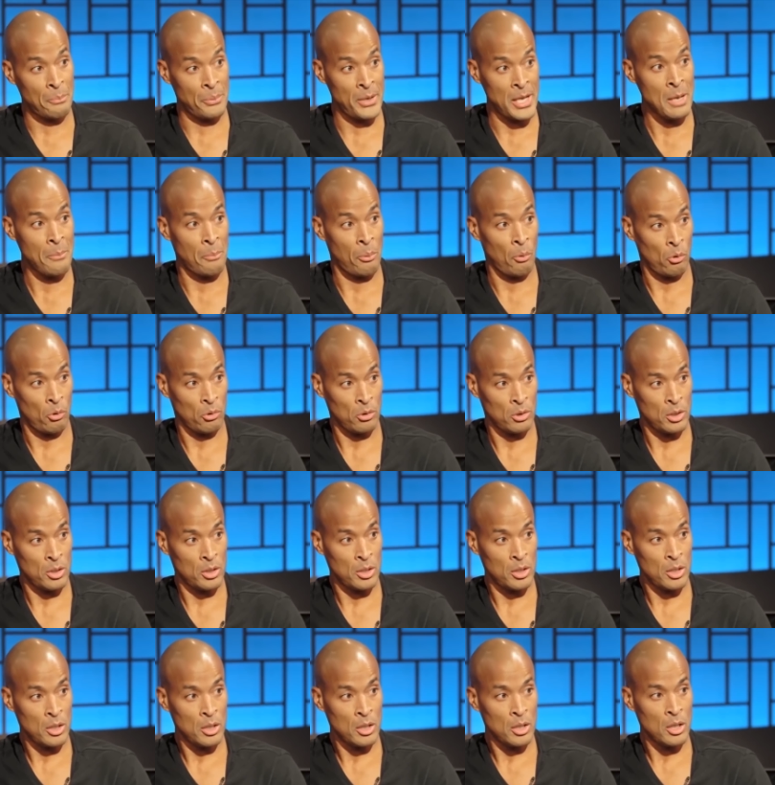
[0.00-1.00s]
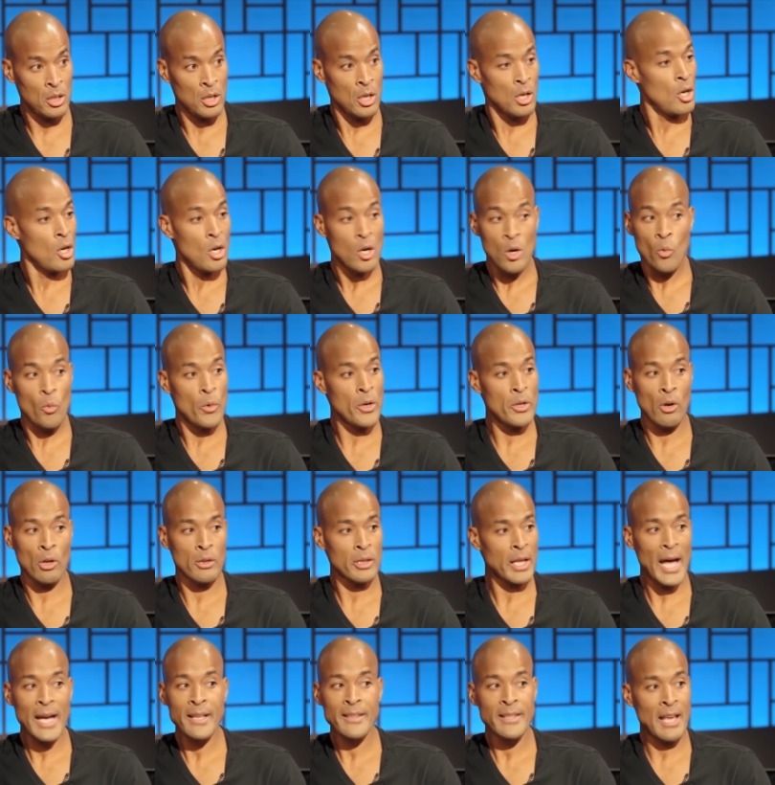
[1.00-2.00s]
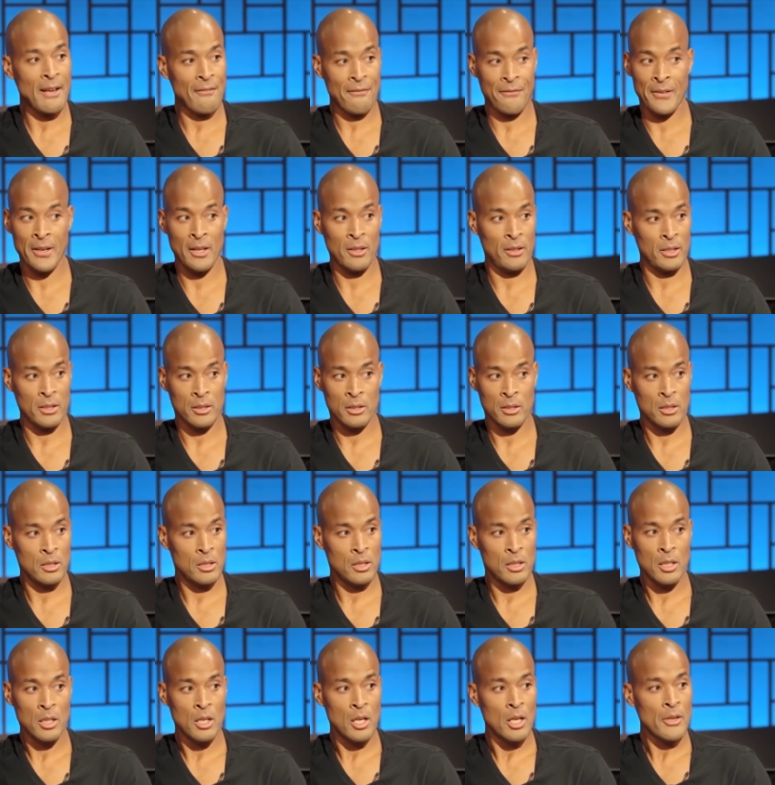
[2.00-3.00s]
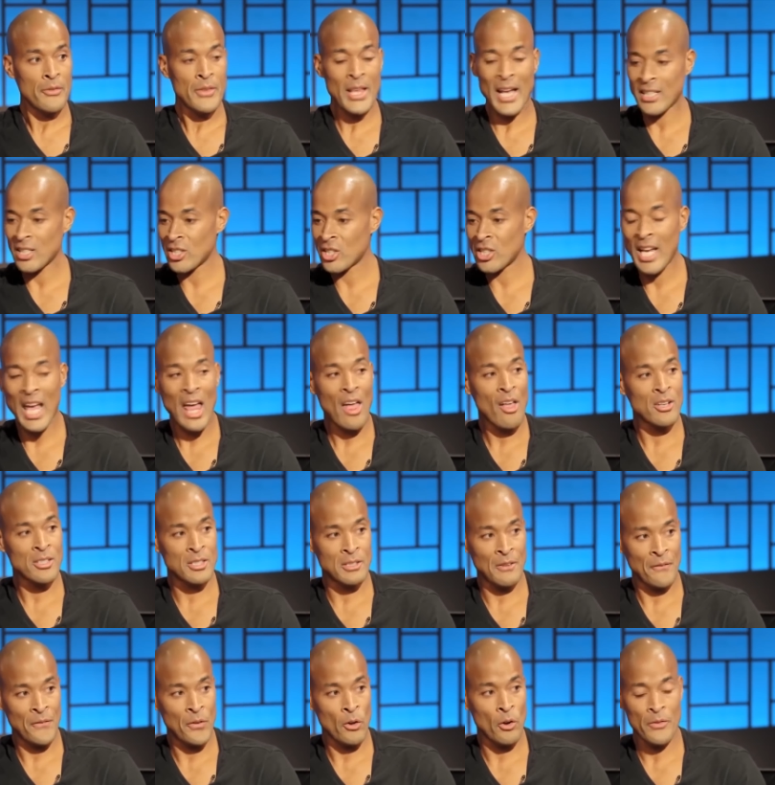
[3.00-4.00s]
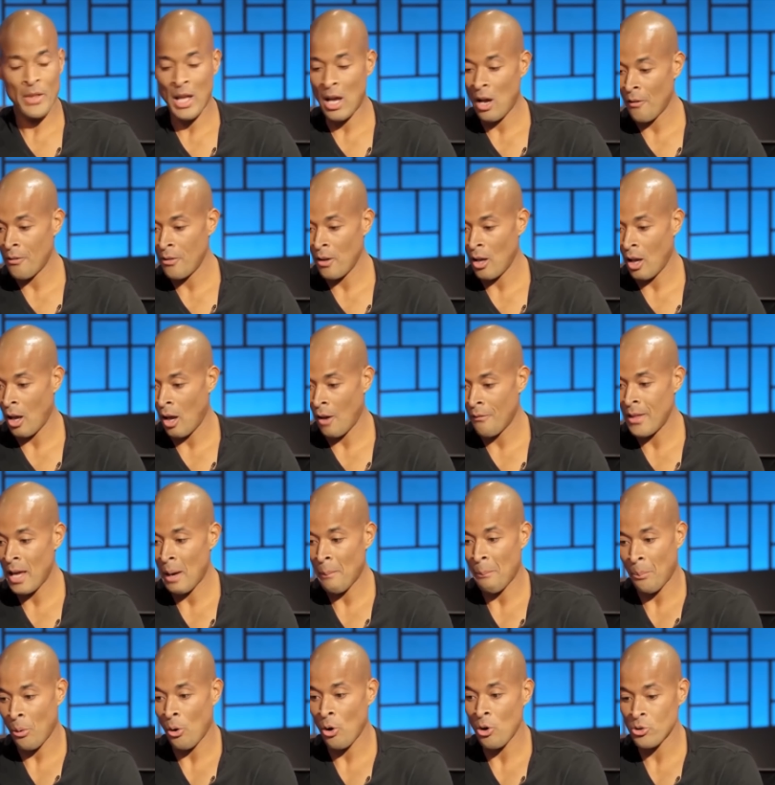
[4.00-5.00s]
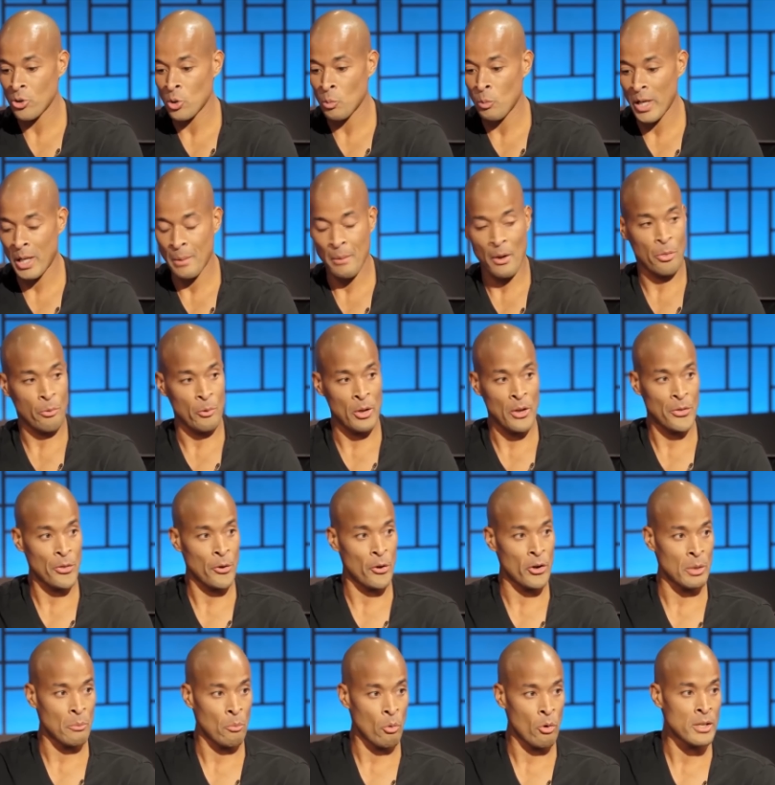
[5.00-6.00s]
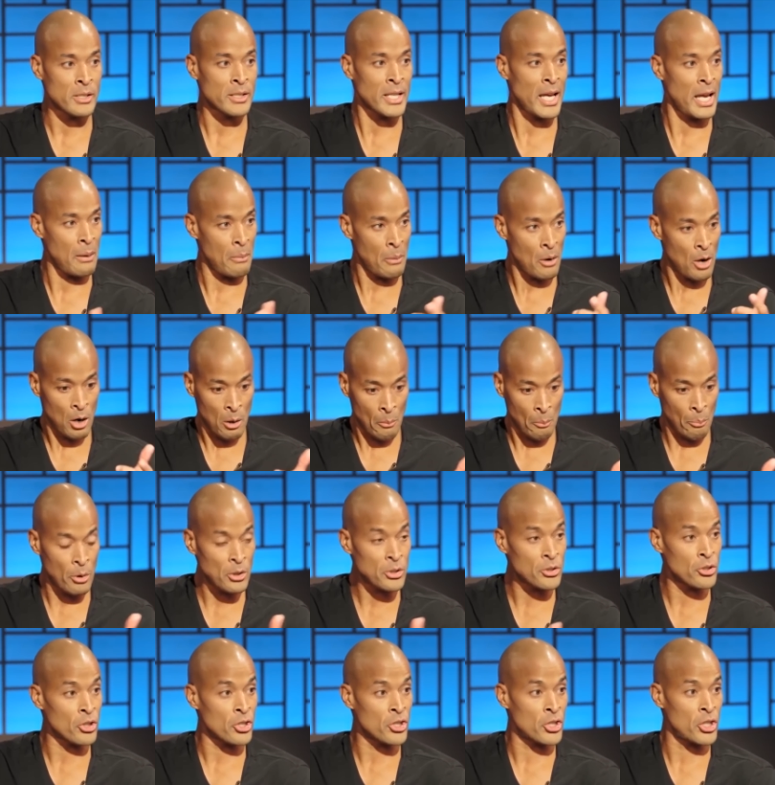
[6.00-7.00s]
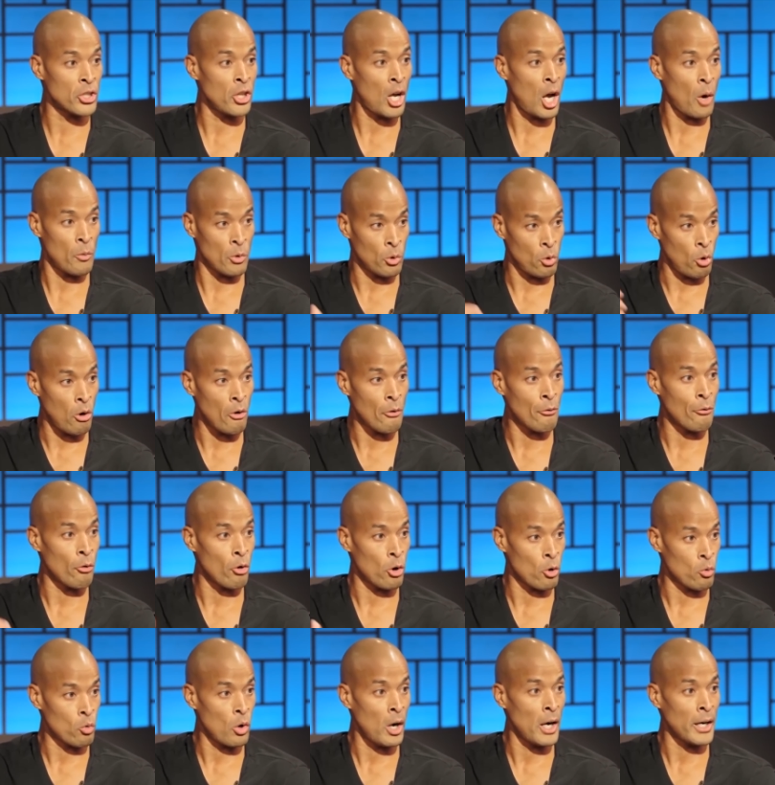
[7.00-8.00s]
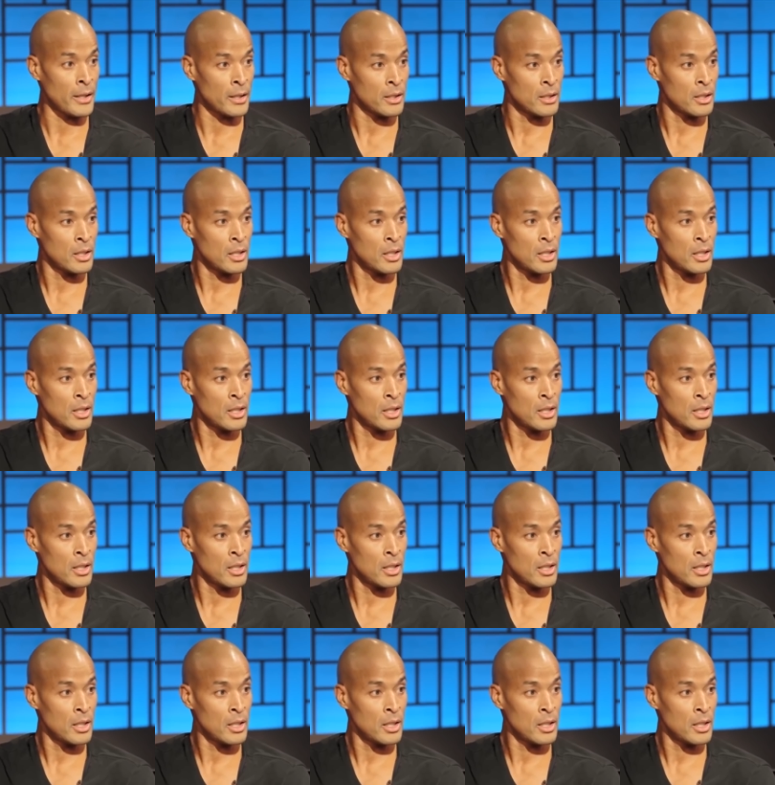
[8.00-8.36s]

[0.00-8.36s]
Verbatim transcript: people, we don't like that feeling that challenge and feeling that, of, of that person who's waking up at 3.30 in the morning and say, hey, push your we're going for a run.